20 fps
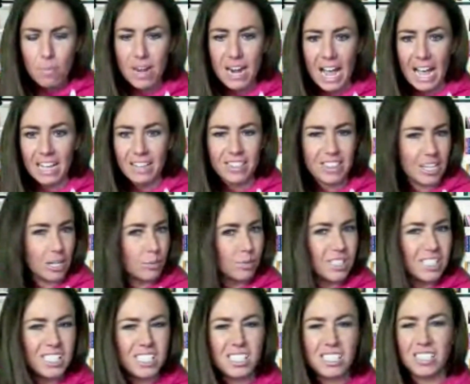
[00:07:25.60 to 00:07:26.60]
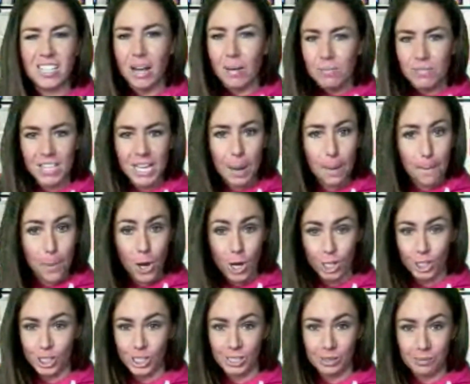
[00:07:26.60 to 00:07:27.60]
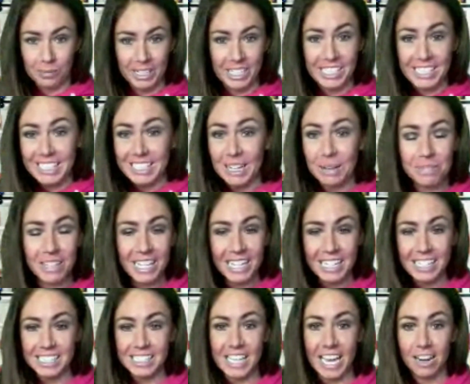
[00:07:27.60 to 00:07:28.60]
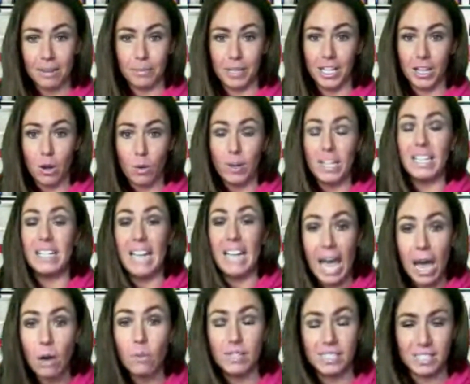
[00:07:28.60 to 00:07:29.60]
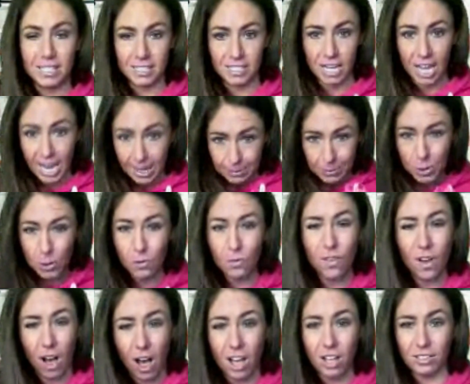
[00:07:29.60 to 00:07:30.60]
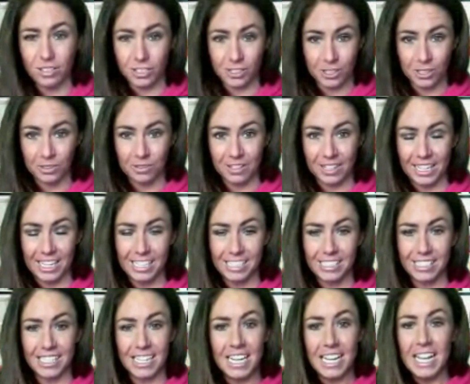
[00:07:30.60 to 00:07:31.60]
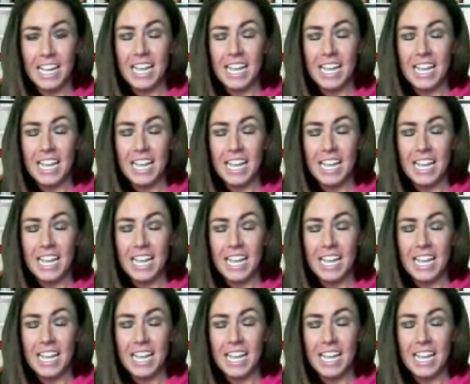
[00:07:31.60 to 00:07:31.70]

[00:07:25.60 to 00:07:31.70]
But I, there was something pushing me, something inside of me going, now is the time you've got to do this.